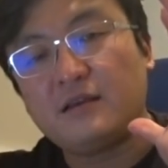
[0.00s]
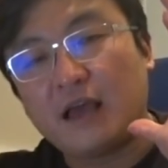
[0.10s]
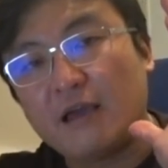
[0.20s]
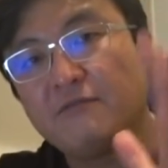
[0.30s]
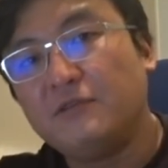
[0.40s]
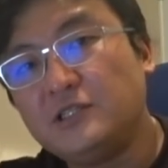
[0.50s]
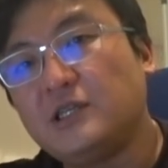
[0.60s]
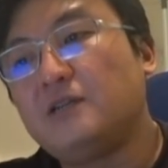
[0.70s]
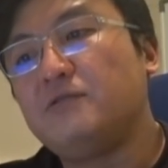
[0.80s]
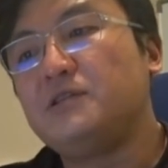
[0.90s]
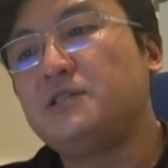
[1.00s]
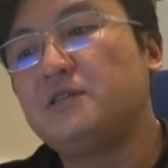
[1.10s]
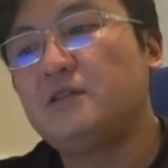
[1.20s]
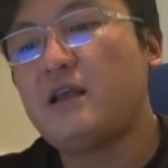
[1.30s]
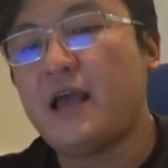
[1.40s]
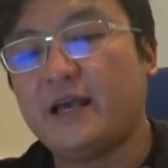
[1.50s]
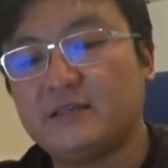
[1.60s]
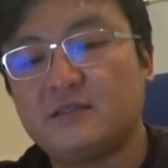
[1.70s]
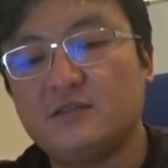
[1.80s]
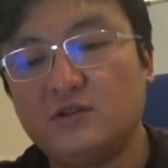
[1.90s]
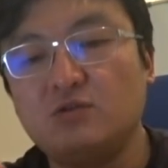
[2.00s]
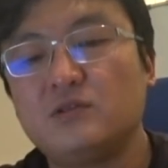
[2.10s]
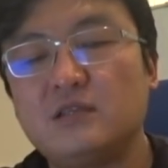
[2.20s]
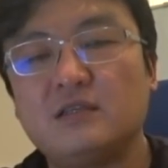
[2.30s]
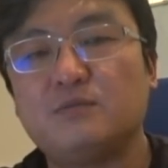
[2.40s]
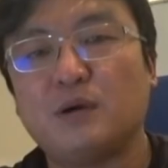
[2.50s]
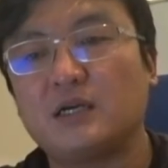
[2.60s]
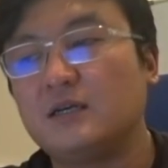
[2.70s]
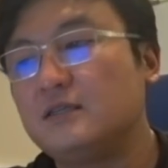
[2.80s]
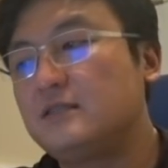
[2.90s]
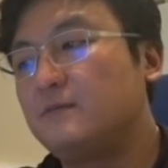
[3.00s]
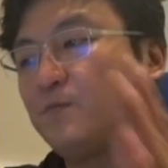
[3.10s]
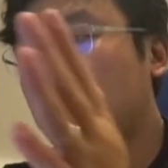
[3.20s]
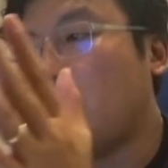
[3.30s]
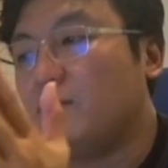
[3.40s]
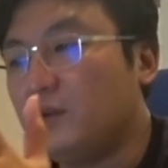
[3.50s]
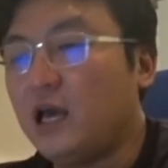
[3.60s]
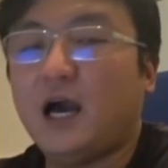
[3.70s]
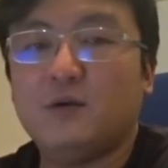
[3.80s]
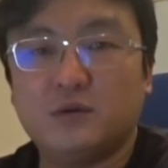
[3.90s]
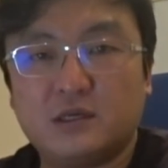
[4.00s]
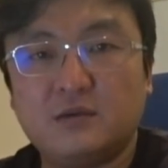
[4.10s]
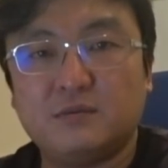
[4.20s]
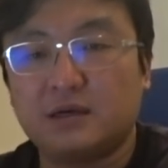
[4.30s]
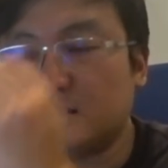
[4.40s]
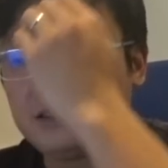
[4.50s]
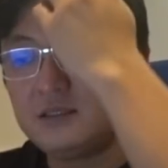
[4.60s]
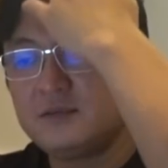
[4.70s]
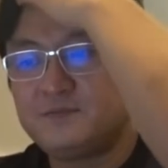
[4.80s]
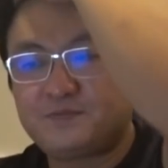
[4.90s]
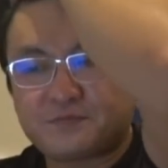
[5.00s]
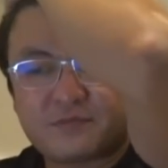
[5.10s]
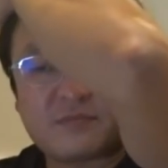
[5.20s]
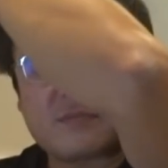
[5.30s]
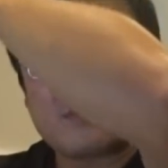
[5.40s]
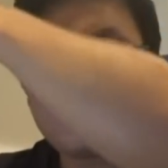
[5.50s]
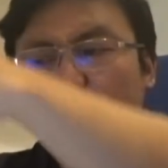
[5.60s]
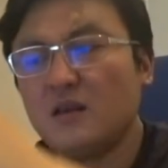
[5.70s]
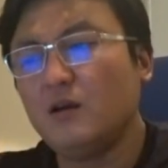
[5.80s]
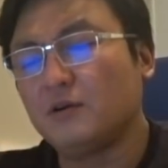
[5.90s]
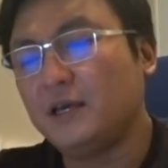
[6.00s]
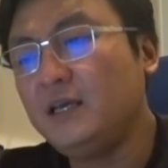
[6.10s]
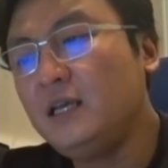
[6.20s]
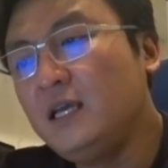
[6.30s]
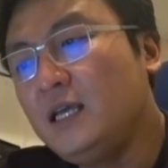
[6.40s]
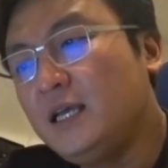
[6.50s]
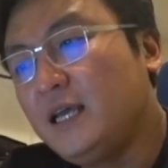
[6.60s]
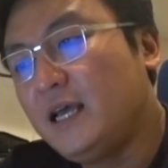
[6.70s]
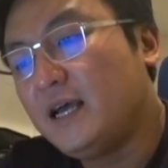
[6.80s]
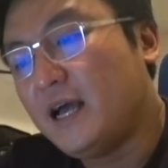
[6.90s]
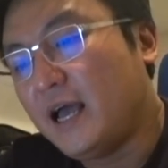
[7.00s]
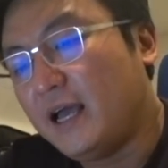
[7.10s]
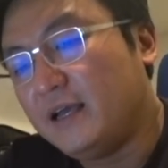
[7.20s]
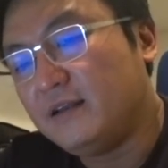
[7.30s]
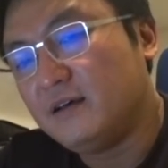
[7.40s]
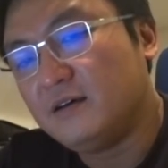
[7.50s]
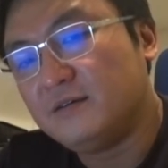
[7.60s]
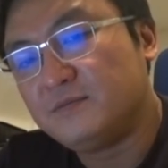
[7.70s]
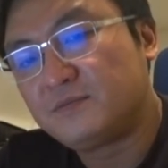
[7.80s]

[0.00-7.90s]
every generation has useless buggers and really hardworking buggers. Okay, and I